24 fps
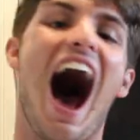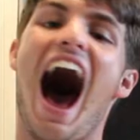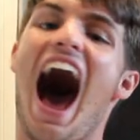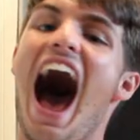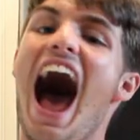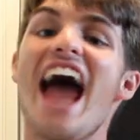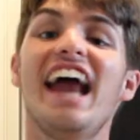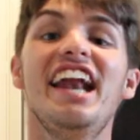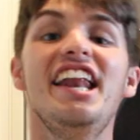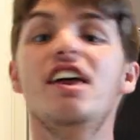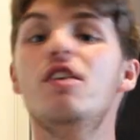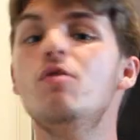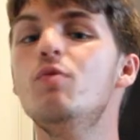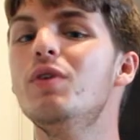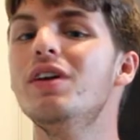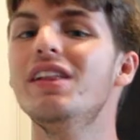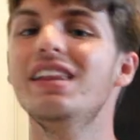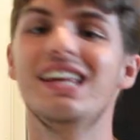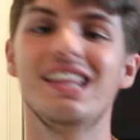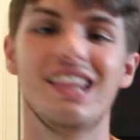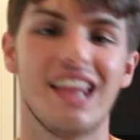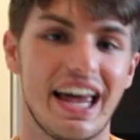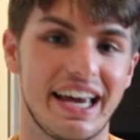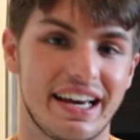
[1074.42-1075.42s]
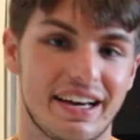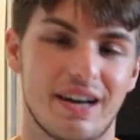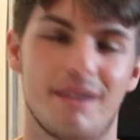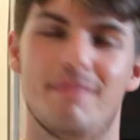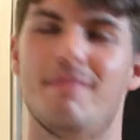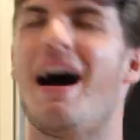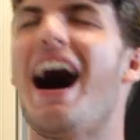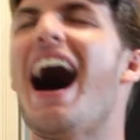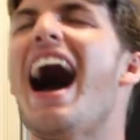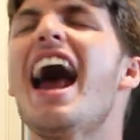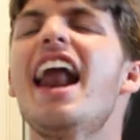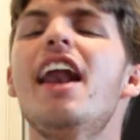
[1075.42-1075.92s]
I didn't really like
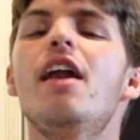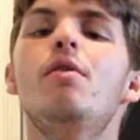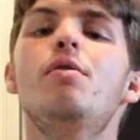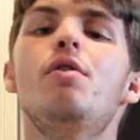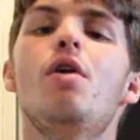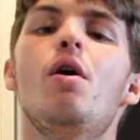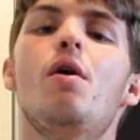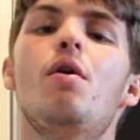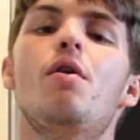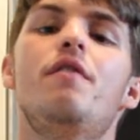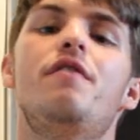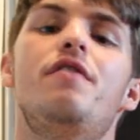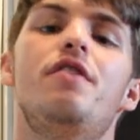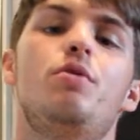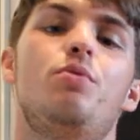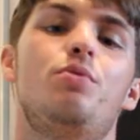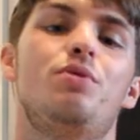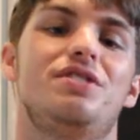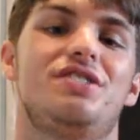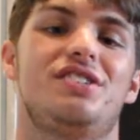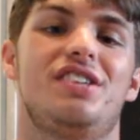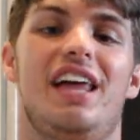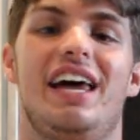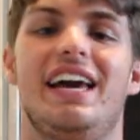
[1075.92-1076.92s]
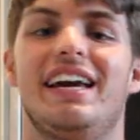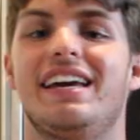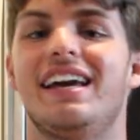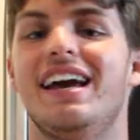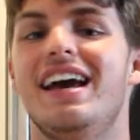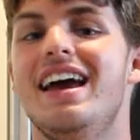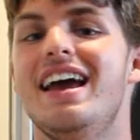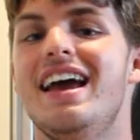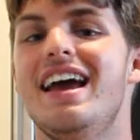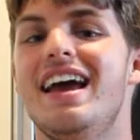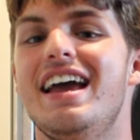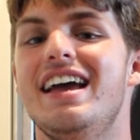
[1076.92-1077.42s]
I don't know if it was like
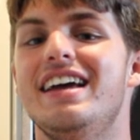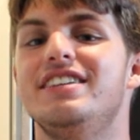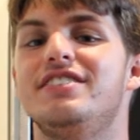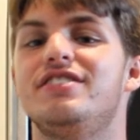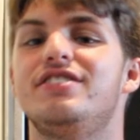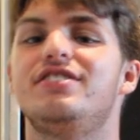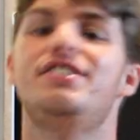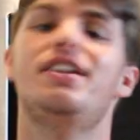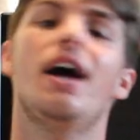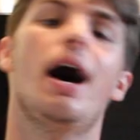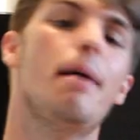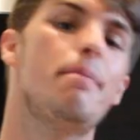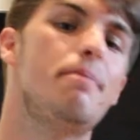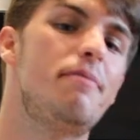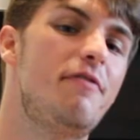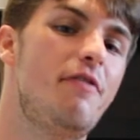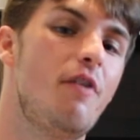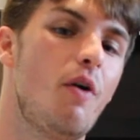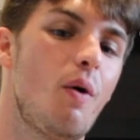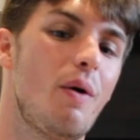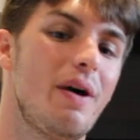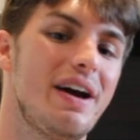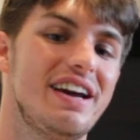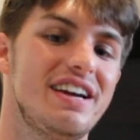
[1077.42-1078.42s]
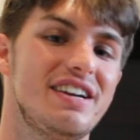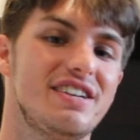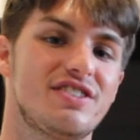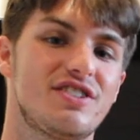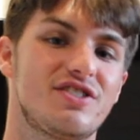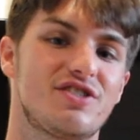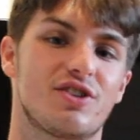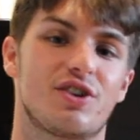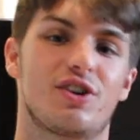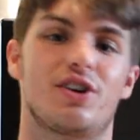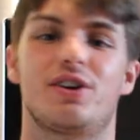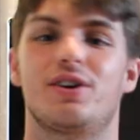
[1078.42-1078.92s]
his dub
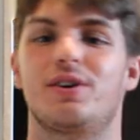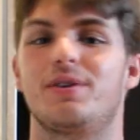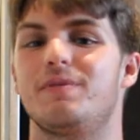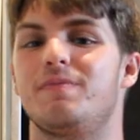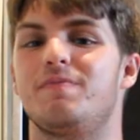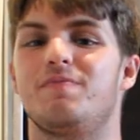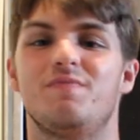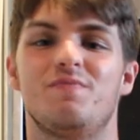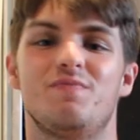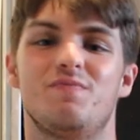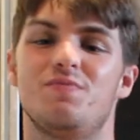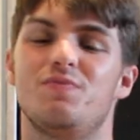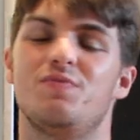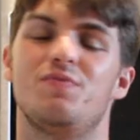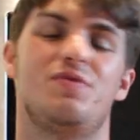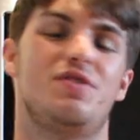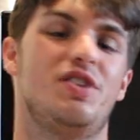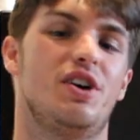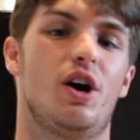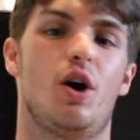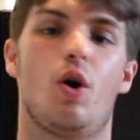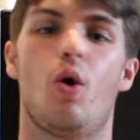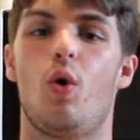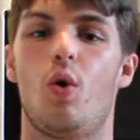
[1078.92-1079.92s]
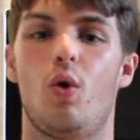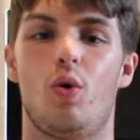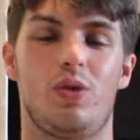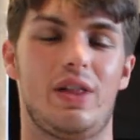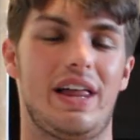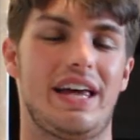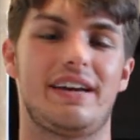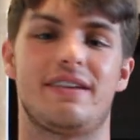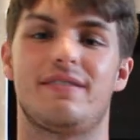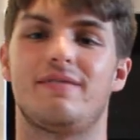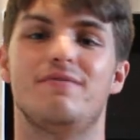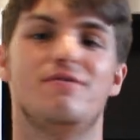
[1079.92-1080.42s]
voice or the whole
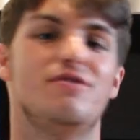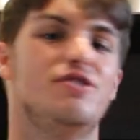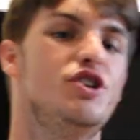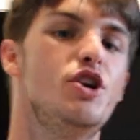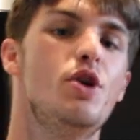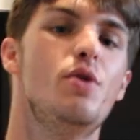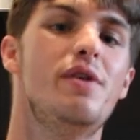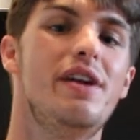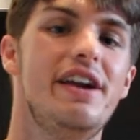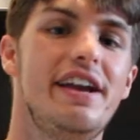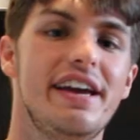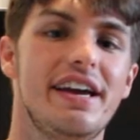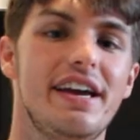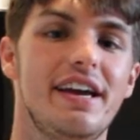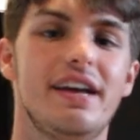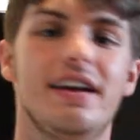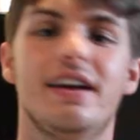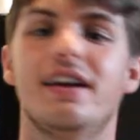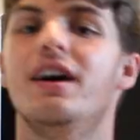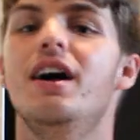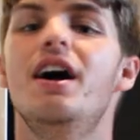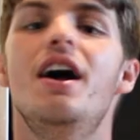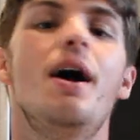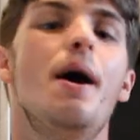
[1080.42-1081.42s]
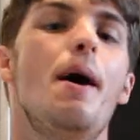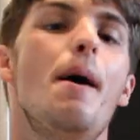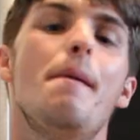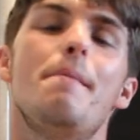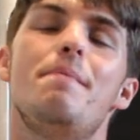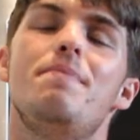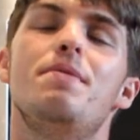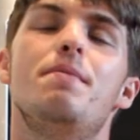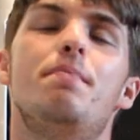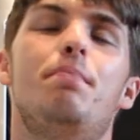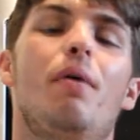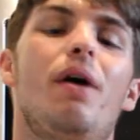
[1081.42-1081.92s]
like nudity,
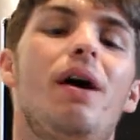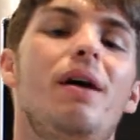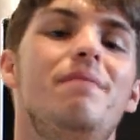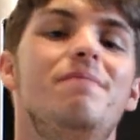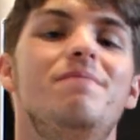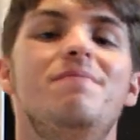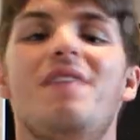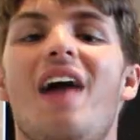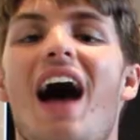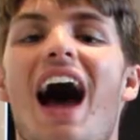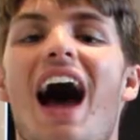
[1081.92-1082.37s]
but